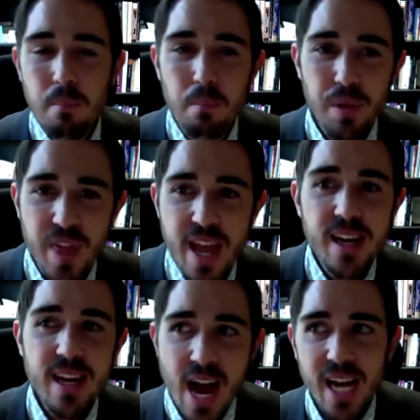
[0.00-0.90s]
But then
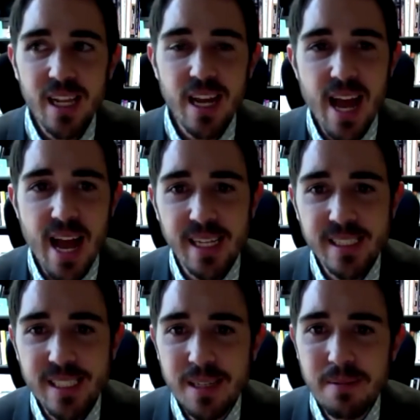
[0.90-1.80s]
Kyla
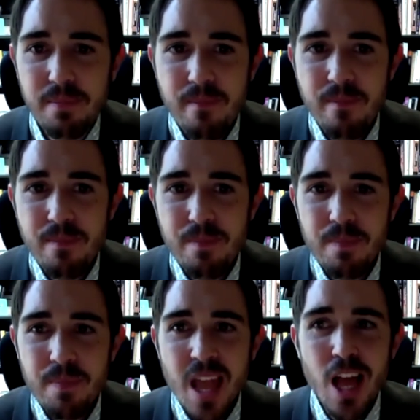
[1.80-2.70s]
asked,
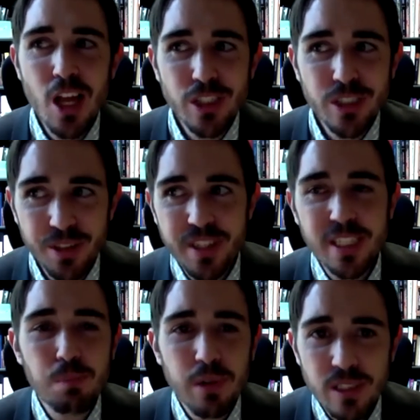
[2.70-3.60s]
should this
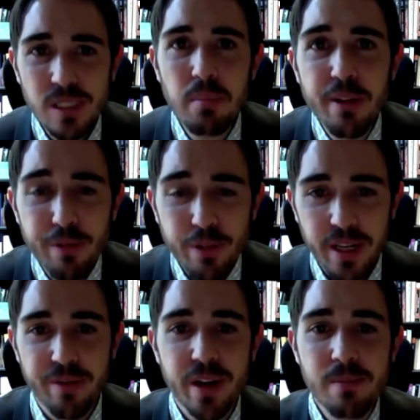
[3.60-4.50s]
person be
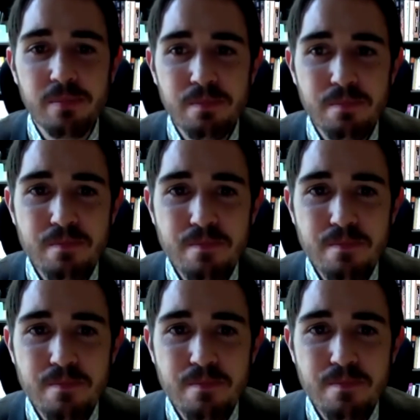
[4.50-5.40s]
forgiven?
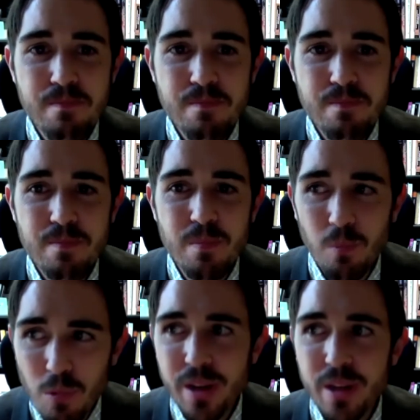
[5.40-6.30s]

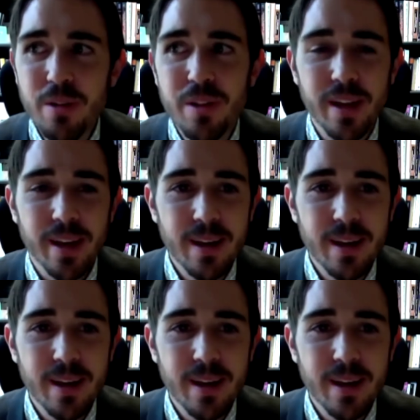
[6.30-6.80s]
What do you think?